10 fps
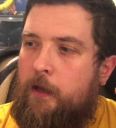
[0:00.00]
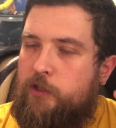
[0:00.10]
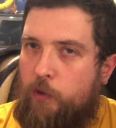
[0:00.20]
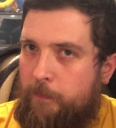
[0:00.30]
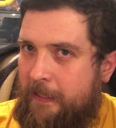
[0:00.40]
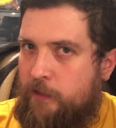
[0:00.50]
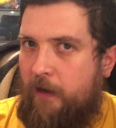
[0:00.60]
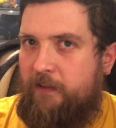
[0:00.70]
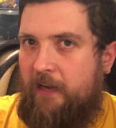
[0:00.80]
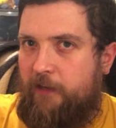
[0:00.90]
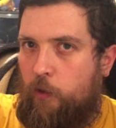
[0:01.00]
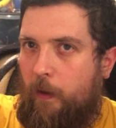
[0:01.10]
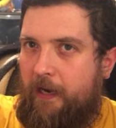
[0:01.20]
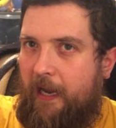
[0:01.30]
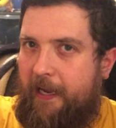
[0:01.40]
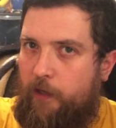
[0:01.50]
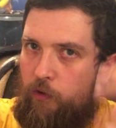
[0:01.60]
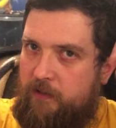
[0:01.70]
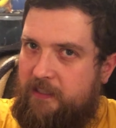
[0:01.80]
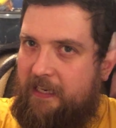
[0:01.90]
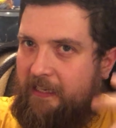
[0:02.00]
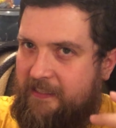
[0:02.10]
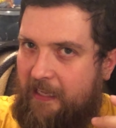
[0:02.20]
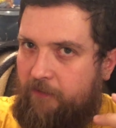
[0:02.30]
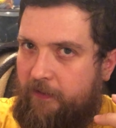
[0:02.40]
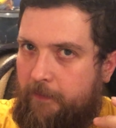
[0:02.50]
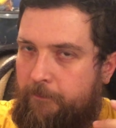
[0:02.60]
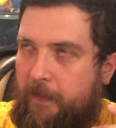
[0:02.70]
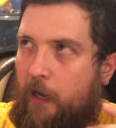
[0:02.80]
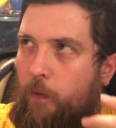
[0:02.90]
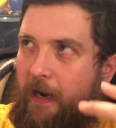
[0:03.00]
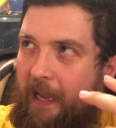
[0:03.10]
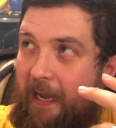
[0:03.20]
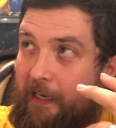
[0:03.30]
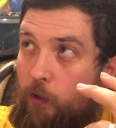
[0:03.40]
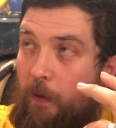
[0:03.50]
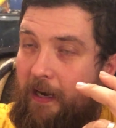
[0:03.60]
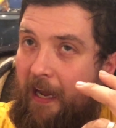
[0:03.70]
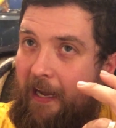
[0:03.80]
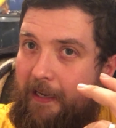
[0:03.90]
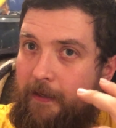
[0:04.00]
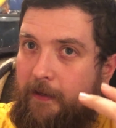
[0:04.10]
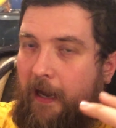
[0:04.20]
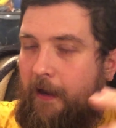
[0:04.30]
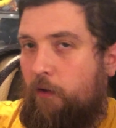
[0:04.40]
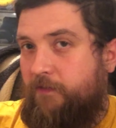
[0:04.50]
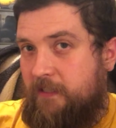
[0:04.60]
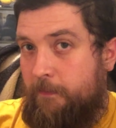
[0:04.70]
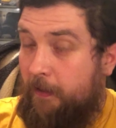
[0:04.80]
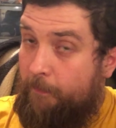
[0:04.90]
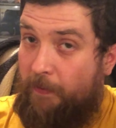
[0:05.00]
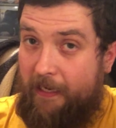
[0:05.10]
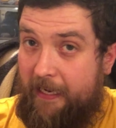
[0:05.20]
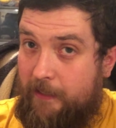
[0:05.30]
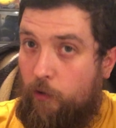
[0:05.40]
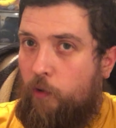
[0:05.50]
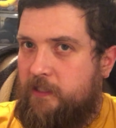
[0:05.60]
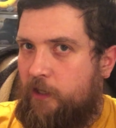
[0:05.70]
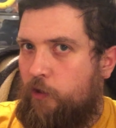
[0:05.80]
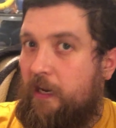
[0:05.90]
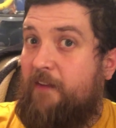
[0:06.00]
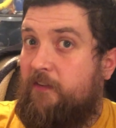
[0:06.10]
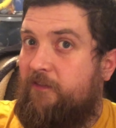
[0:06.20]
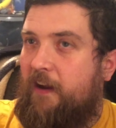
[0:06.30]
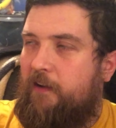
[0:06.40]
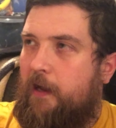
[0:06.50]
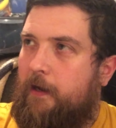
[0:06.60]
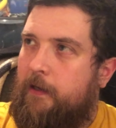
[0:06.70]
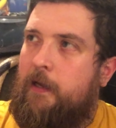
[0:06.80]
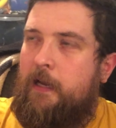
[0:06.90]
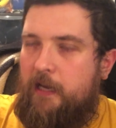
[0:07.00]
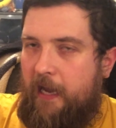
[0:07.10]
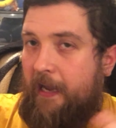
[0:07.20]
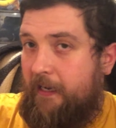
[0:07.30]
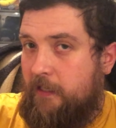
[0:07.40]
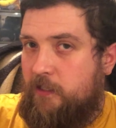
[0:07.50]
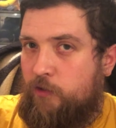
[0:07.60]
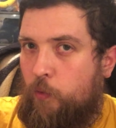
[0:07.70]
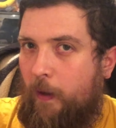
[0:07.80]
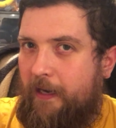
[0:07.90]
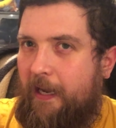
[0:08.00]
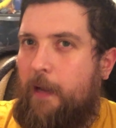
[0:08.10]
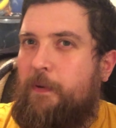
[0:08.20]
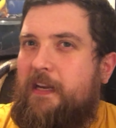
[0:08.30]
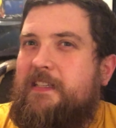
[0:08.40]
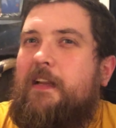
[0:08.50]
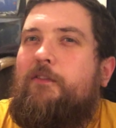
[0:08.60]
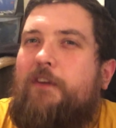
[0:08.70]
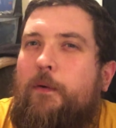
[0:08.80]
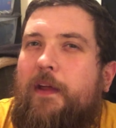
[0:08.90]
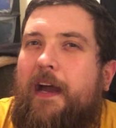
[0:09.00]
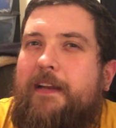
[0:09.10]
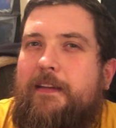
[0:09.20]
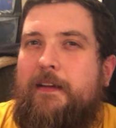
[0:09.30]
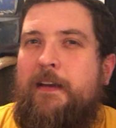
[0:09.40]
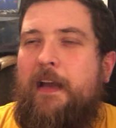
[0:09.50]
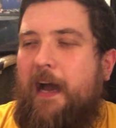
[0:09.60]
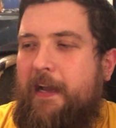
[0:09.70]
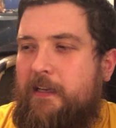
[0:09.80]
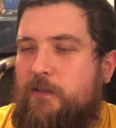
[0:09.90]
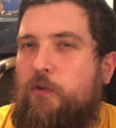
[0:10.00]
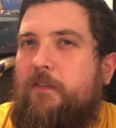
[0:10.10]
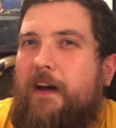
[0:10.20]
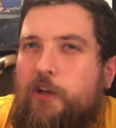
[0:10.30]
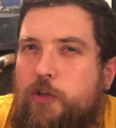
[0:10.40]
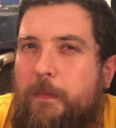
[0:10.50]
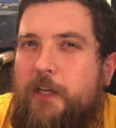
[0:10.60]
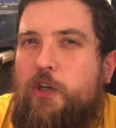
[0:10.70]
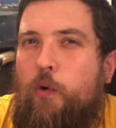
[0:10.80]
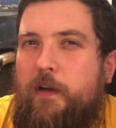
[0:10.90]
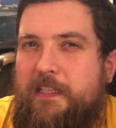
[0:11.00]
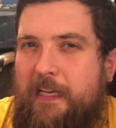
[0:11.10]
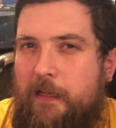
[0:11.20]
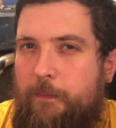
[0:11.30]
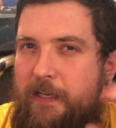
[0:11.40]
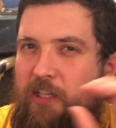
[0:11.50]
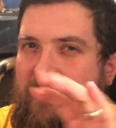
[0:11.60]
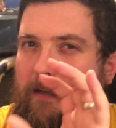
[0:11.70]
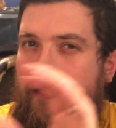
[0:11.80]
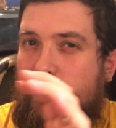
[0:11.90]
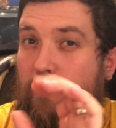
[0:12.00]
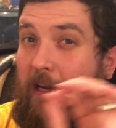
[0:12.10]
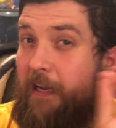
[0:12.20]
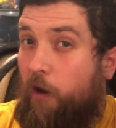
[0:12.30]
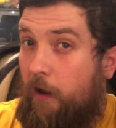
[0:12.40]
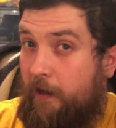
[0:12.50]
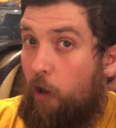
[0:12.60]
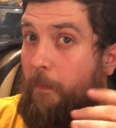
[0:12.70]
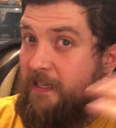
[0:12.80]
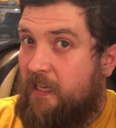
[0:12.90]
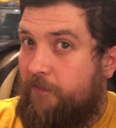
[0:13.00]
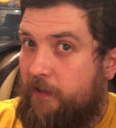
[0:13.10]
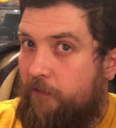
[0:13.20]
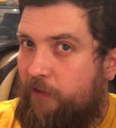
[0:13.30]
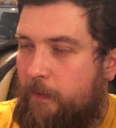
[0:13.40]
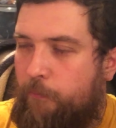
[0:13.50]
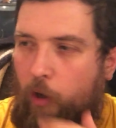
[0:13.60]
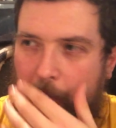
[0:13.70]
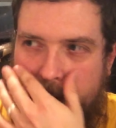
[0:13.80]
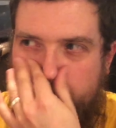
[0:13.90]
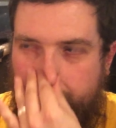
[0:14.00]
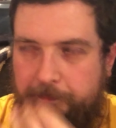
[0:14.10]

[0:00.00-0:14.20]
So it means you have to have it quite high in order to take a selfie. Now, when I had it quite high, obviously by being indoors, I couldn't have it very high. I had it quite high, but I still found I had to sort of hunch my shoulders a little bit just to ensure I got myself in the frame properly.